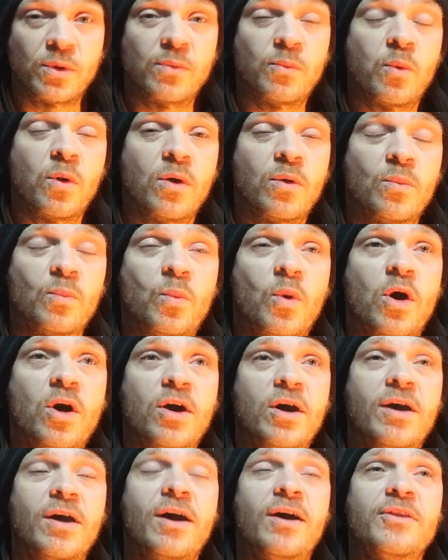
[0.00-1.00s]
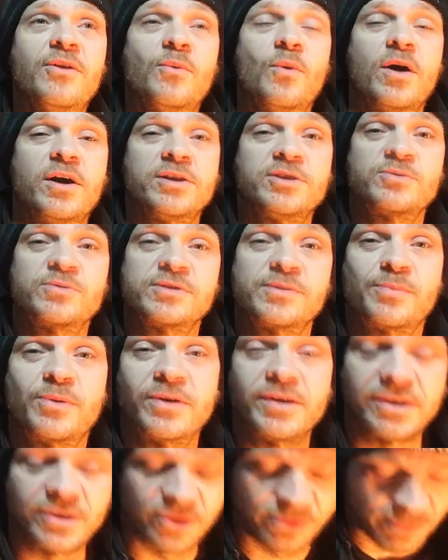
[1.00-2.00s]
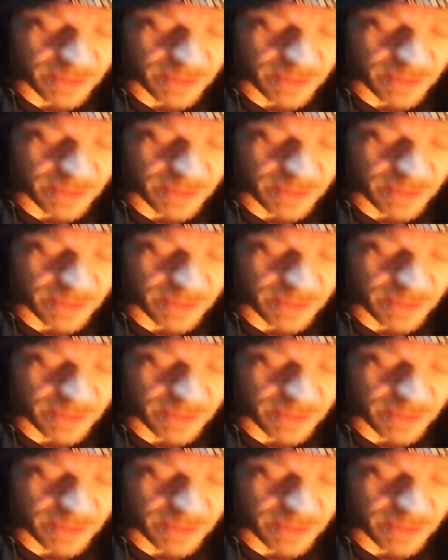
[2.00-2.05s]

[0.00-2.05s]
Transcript: to a what what otherwise was a pretty